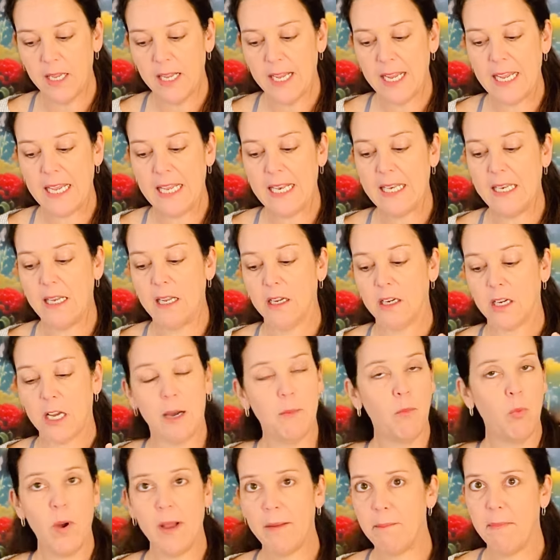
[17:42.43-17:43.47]
And come
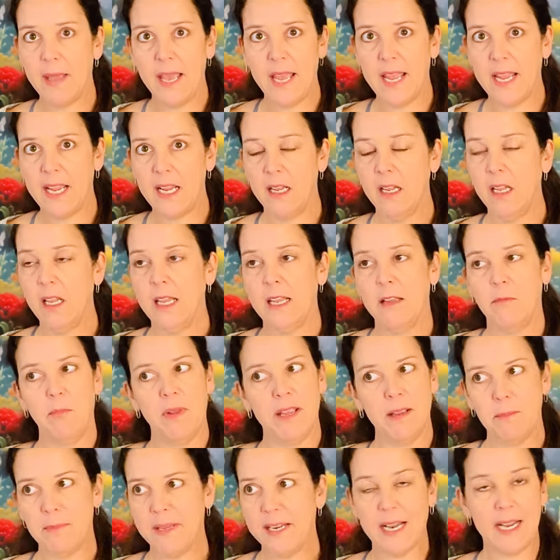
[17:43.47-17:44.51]
what may, it may
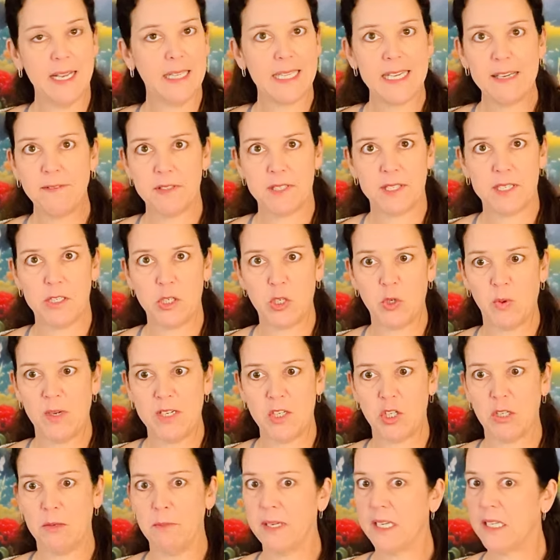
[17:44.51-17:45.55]
mean I leave a
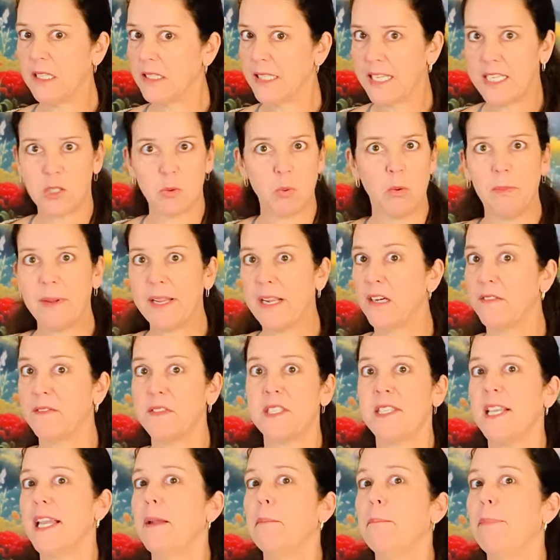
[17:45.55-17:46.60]
situation, but at least we'll be on the
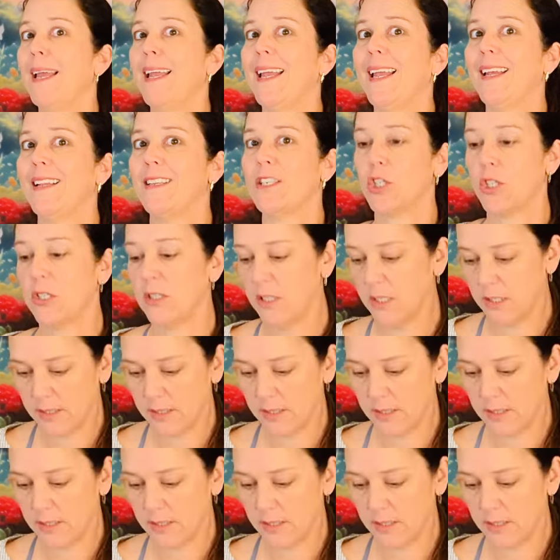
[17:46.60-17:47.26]
same page.